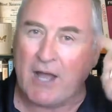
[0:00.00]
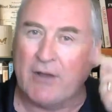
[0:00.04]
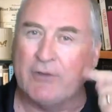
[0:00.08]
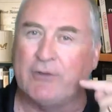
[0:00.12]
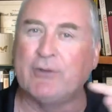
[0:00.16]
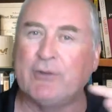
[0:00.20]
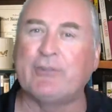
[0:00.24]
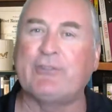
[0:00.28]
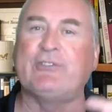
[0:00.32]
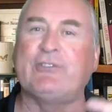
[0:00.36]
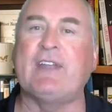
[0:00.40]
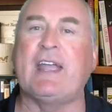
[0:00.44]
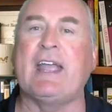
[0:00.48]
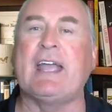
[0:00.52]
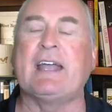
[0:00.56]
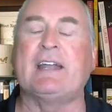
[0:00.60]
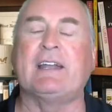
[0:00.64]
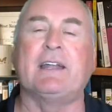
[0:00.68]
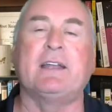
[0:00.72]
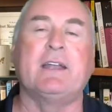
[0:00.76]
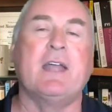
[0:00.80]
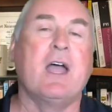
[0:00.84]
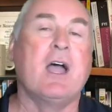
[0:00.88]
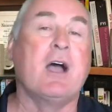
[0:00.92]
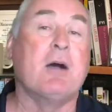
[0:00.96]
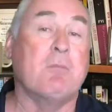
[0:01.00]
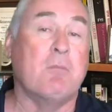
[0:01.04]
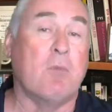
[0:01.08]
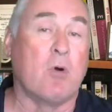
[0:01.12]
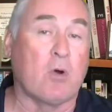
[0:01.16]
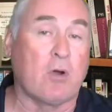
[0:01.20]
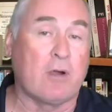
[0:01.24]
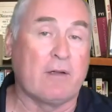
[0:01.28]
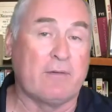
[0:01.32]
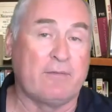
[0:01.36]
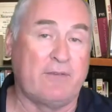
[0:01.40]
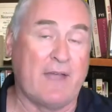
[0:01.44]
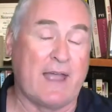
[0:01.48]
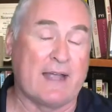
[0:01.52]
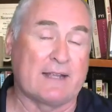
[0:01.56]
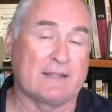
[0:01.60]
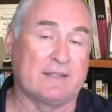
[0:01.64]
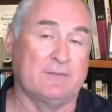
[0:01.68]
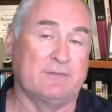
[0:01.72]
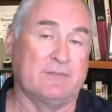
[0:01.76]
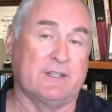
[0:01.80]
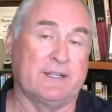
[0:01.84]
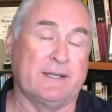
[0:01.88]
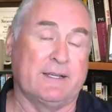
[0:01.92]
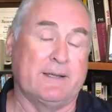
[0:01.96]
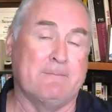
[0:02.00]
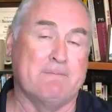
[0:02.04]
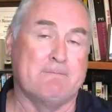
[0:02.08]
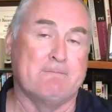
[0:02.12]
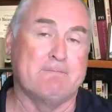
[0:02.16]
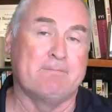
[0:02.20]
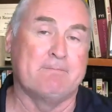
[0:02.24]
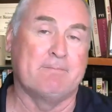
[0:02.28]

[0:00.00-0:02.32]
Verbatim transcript: understand it more effectively.